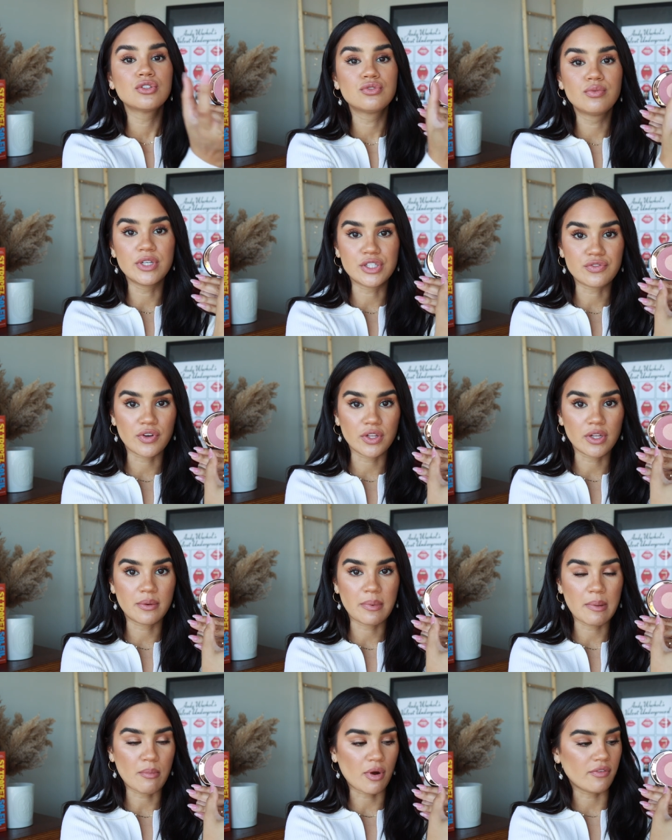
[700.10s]
reach for a little
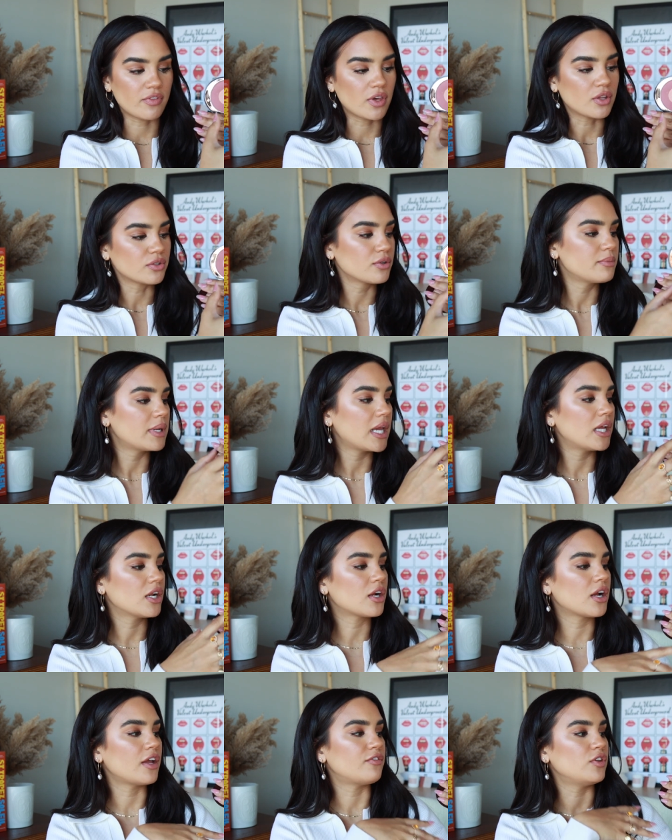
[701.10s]
bit more of the
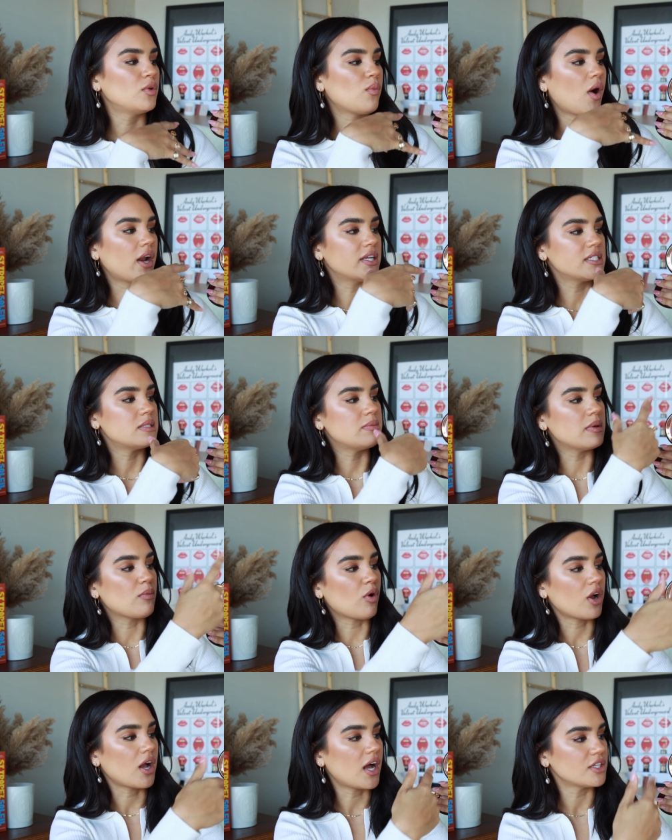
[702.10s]
illuminator. If you want it to be
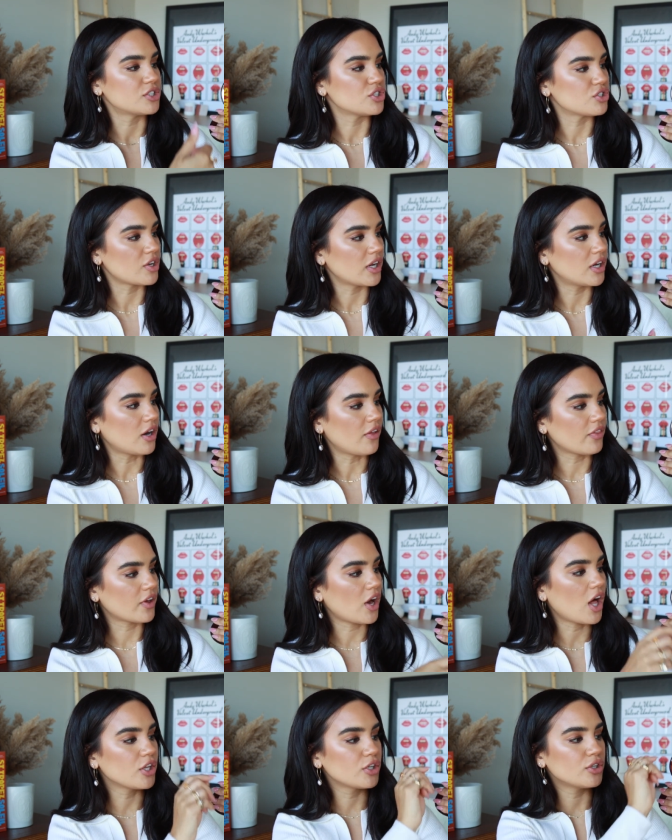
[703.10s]
more concentrated on the
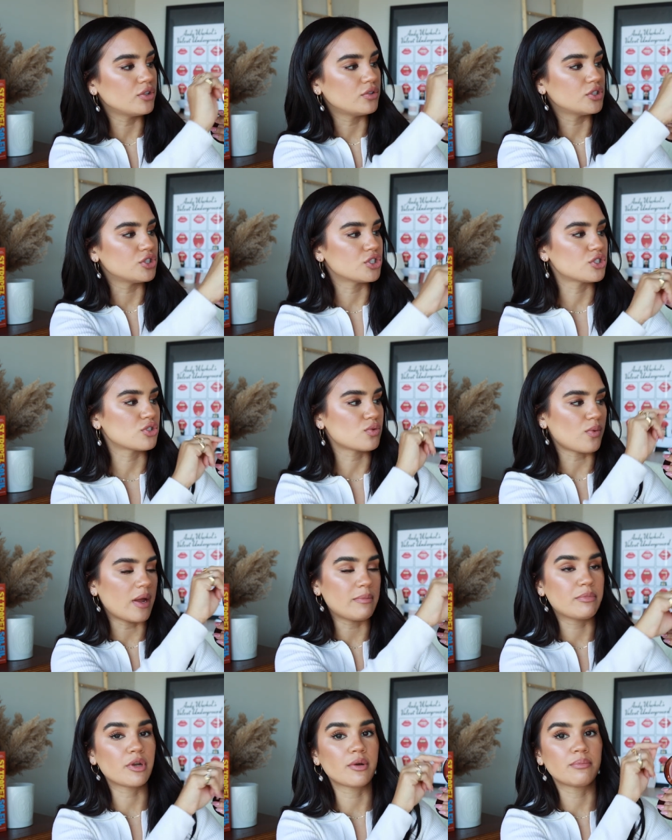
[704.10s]
color, you can just
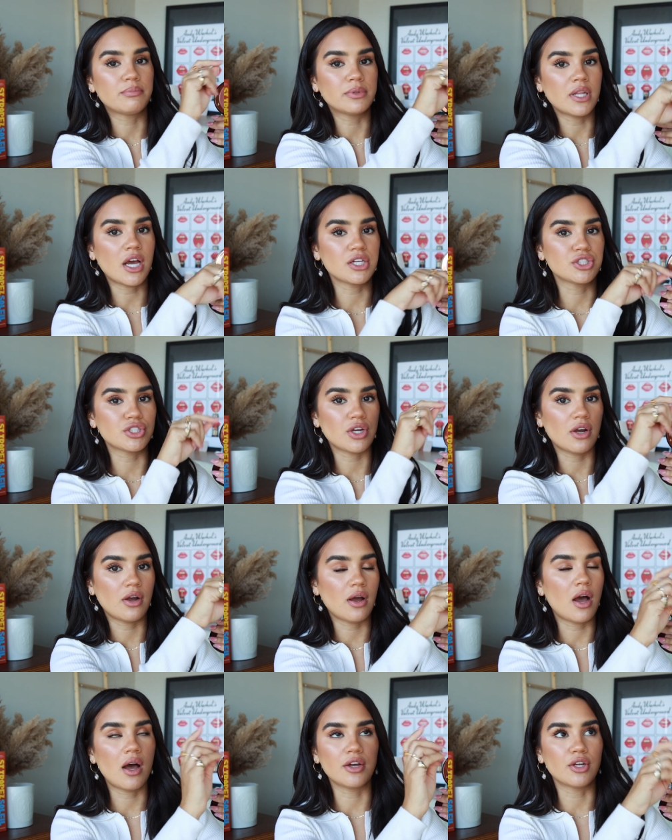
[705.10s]
swipe your blush,
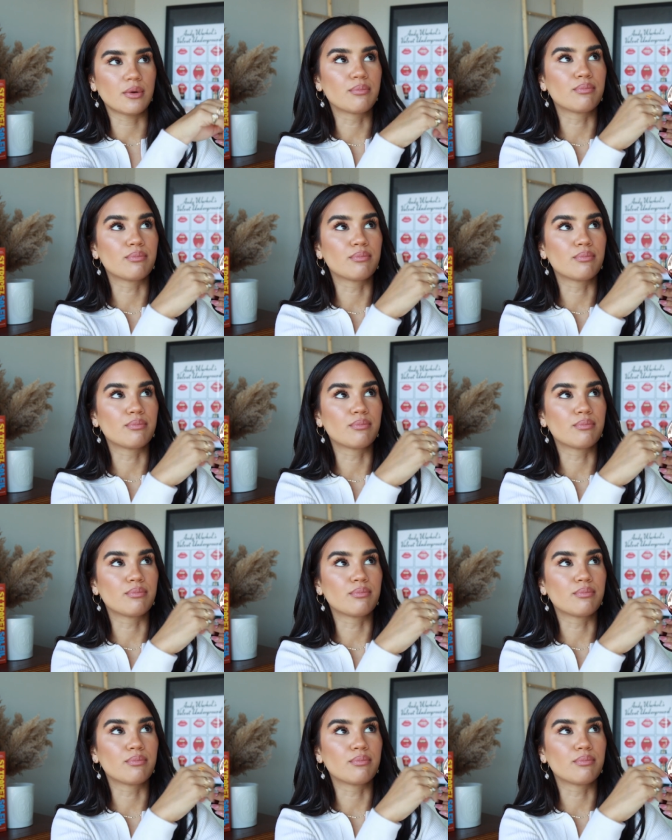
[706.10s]
uh, your